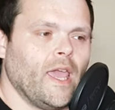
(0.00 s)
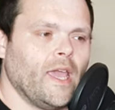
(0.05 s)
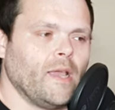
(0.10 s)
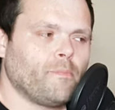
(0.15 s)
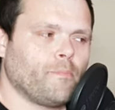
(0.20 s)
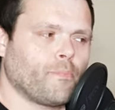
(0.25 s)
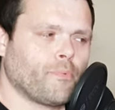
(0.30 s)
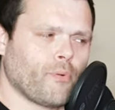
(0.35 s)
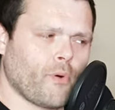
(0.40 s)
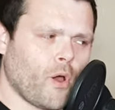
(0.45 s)

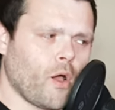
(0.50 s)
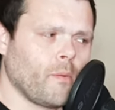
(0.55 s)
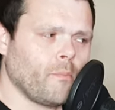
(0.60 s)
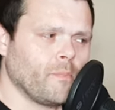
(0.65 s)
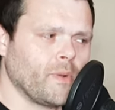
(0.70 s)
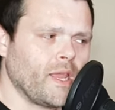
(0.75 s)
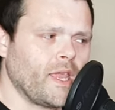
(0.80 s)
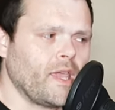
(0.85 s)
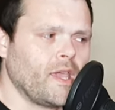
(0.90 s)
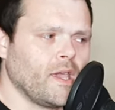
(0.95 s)
It
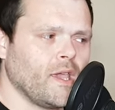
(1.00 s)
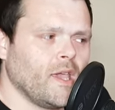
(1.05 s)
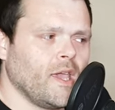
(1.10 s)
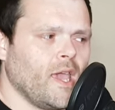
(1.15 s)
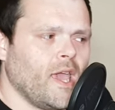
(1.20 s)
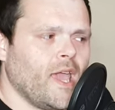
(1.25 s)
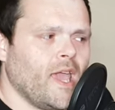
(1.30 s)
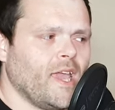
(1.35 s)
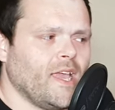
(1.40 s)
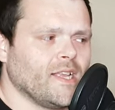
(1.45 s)
probably,
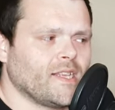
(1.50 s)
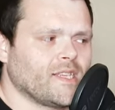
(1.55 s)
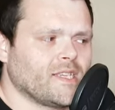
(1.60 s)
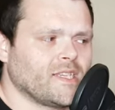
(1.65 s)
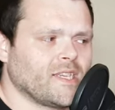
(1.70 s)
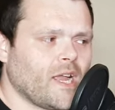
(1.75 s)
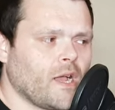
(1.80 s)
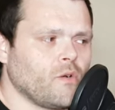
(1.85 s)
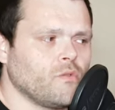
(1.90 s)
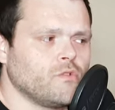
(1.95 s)
it
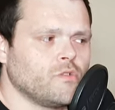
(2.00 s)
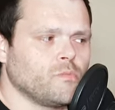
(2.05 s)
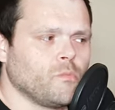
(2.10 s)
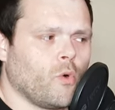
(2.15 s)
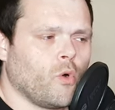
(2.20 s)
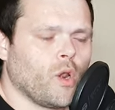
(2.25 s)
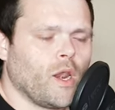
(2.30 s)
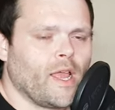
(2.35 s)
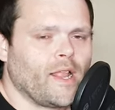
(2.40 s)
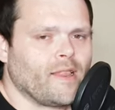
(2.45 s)
sounds
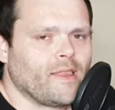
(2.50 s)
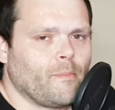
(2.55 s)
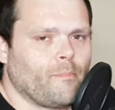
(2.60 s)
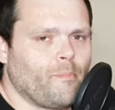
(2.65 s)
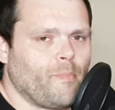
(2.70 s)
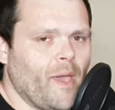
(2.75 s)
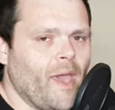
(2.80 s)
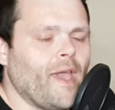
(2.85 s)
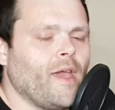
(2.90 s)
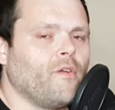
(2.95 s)
more like the
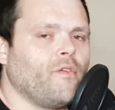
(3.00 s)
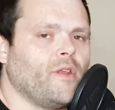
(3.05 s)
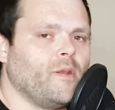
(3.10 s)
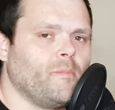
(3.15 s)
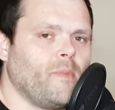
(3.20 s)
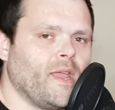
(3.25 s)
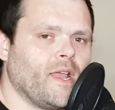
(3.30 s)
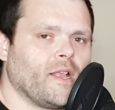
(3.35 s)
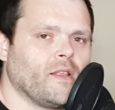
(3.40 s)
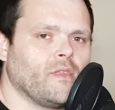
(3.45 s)

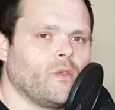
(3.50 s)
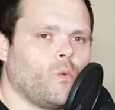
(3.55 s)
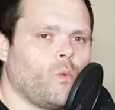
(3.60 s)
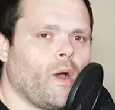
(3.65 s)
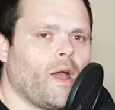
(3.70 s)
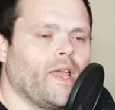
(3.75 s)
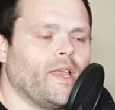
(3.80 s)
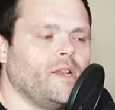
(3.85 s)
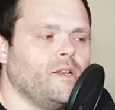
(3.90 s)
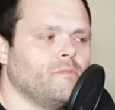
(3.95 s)
bearing making the
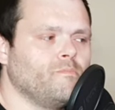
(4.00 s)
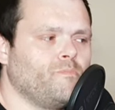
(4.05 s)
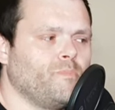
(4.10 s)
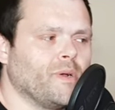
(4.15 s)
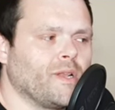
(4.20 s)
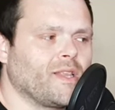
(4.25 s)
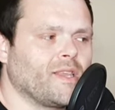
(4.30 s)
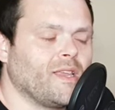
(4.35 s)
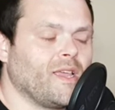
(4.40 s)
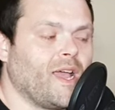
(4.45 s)
whine,
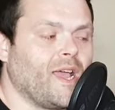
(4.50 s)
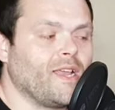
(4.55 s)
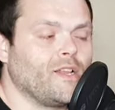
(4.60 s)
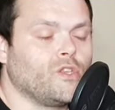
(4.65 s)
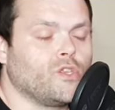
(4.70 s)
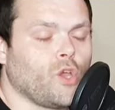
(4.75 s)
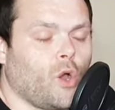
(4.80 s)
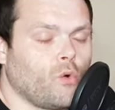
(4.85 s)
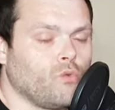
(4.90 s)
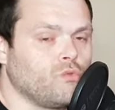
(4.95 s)
but I
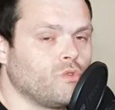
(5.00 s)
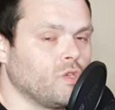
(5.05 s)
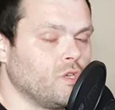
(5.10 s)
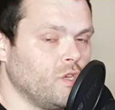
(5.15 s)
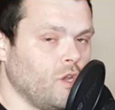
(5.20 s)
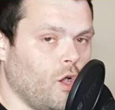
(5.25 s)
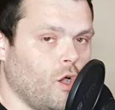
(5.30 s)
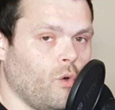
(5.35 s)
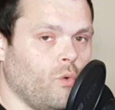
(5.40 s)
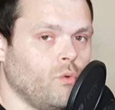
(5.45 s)
don't
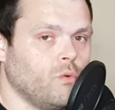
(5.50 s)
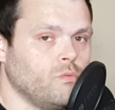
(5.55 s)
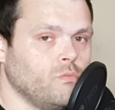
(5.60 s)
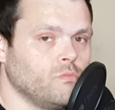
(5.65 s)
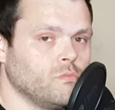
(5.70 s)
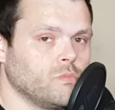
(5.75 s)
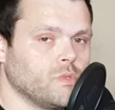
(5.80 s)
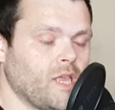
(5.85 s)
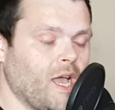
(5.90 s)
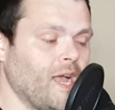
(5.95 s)
know.
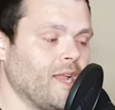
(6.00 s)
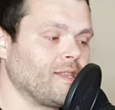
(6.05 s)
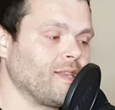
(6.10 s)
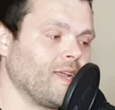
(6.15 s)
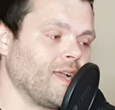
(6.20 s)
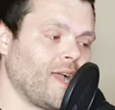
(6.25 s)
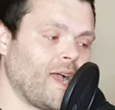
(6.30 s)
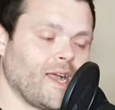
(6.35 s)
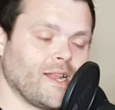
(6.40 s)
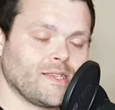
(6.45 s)
That
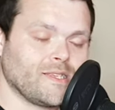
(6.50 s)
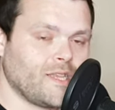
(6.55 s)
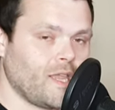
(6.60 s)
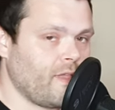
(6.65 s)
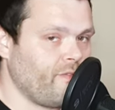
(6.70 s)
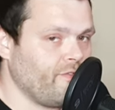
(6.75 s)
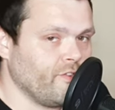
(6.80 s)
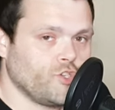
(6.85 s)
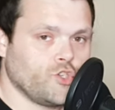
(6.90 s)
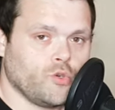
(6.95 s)
I can't
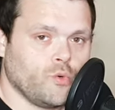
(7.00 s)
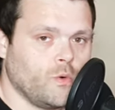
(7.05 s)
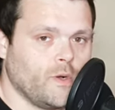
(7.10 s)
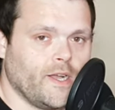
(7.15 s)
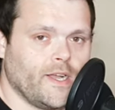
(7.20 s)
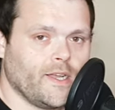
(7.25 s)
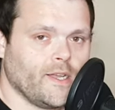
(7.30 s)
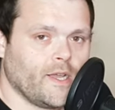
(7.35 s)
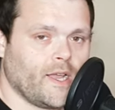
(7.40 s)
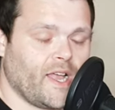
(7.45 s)
say for
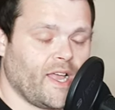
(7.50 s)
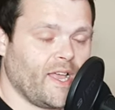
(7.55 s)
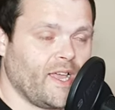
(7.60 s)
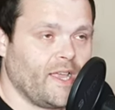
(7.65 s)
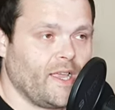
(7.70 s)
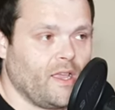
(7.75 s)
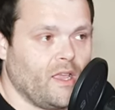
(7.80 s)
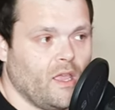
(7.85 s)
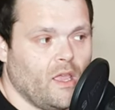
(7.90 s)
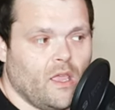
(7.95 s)
sure.
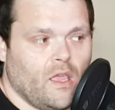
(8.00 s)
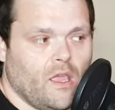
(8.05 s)
I,